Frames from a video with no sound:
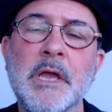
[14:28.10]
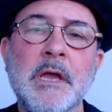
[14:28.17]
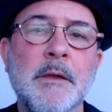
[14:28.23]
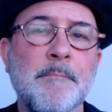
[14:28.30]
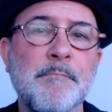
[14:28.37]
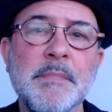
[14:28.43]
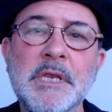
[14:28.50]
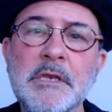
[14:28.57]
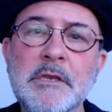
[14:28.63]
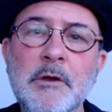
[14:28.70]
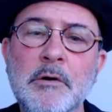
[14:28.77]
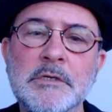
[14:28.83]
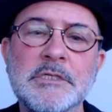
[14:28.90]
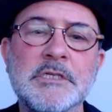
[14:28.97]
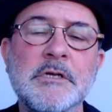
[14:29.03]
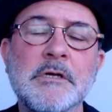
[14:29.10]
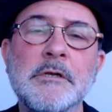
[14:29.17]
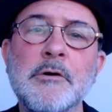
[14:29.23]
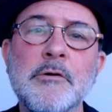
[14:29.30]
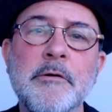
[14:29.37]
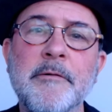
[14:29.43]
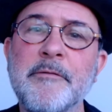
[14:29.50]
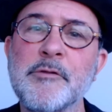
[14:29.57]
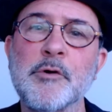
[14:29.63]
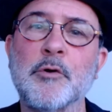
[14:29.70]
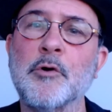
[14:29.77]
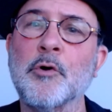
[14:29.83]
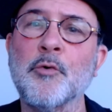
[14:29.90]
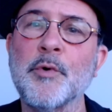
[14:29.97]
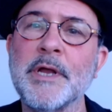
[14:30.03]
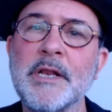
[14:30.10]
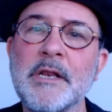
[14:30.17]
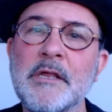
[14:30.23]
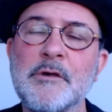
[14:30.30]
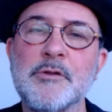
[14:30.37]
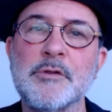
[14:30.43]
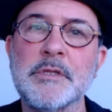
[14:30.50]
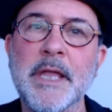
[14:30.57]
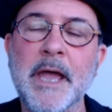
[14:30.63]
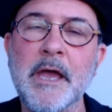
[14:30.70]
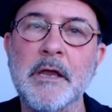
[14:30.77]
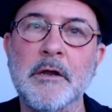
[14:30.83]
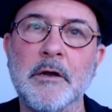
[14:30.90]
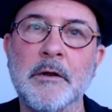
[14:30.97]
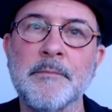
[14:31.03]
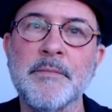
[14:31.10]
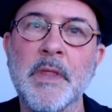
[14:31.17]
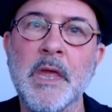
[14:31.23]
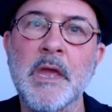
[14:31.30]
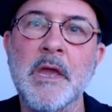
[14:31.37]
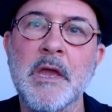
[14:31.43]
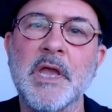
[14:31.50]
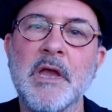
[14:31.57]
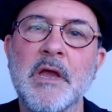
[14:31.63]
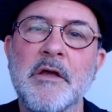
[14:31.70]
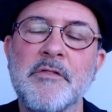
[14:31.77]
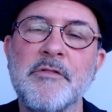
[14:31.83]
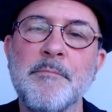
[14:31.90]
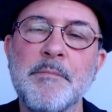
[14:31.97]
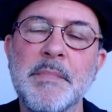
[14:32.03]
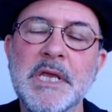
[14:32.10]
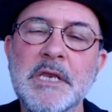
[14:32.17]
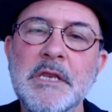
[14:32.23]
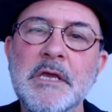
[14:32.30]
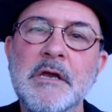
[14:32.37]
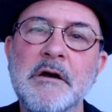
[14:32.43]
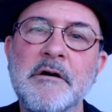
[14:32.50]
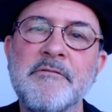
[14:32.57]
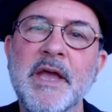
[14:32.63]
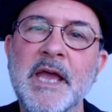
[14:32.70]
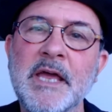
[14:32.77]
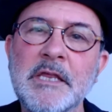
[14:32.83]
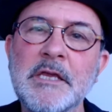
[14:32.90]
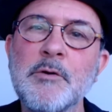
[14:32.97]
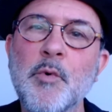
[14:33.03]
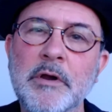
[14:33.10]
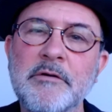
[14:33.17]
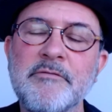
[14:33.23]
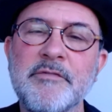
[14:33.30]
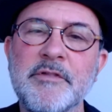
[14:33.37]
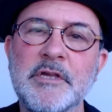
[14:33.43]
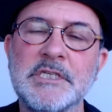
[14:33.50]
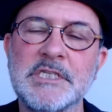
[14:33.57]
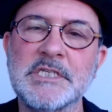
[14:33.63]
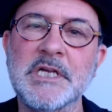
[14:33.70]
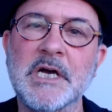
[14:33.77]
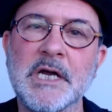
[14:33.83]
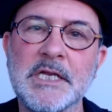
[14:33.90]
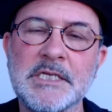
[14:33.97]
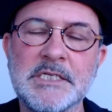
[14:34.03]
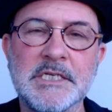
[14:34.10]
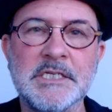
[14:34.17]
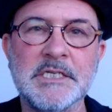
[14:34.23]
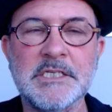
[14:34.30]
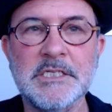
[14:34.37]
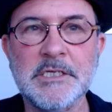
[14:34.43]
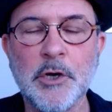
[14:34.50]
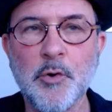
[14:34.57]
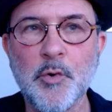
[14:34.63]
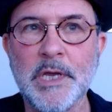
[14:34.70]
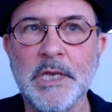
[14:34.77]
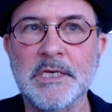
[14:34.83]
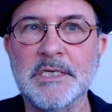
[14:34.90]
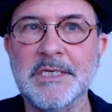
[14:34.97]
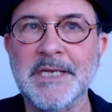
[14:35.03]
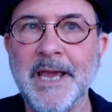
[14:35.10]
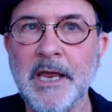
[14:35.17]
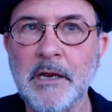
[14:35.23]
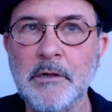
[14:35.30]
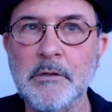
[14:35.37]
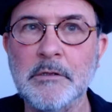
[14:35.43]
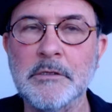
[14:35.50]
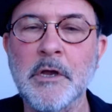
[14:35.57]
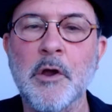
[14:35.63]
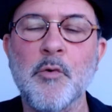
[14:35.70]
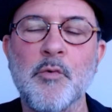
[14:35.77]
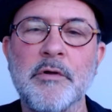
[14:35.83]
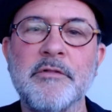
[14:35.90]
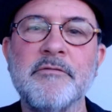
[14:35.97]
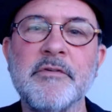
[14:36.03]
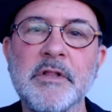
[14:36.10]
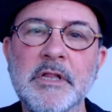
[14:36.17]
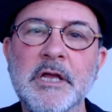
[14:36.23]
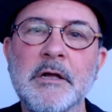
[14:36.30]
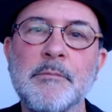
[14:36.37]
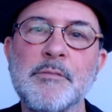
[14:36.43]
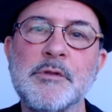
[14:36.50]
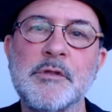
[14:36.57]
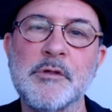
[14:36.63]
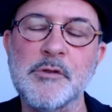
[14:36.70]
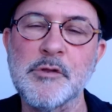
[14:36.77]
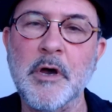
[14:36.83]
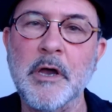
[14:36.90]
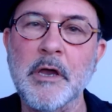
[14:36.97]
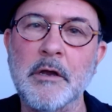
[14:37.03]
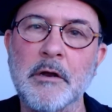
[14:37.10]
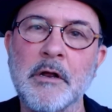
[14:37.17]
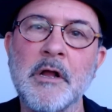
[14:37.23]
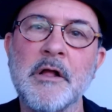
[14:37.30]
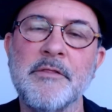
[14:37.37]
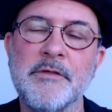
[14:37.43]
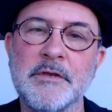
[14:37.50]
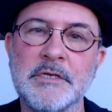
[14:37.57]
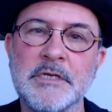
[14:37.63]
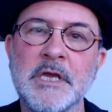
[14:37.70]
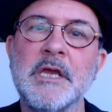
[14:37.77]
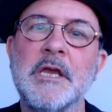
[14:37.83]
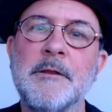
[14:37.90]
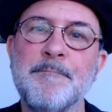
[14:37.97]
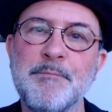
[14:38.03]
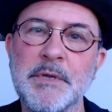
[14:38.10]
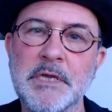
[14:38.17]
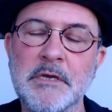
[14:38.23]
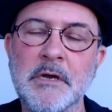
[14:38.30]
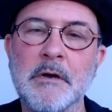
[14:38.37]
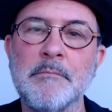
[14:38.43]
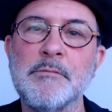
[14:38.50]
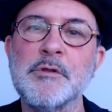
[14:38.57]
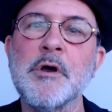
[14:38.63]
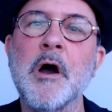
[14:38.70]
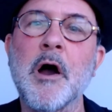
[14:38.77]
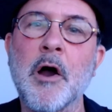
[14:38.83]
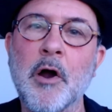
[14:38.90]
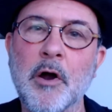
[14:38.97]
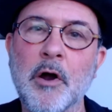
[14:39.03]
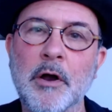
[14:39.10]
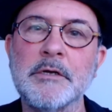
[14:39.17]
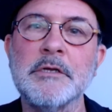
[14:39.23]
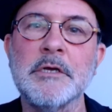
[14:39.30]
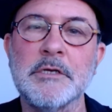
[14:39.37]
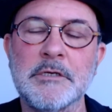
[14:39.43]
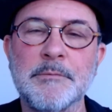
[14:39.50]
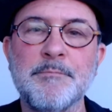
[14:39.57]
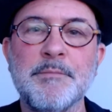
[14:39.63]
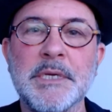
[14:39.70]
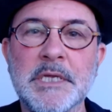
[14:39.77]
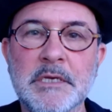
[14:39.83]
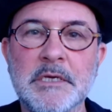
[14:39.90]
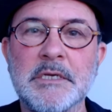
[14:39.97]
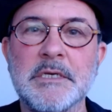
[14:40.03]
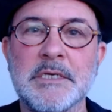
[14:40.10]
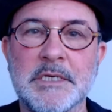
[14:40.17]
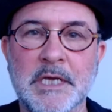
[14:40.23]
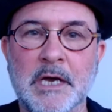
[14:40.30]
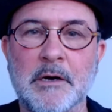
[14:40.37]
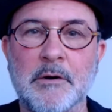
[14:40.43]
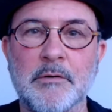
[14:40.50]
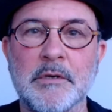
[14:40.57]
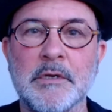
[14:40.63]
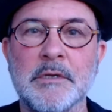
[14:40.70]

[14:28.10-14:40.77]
Mignon's clothes, or Aurelia's dagger. The meaning of any one of these signs is so entangled with Wilhelm's desire that it becomes hard to pin it down.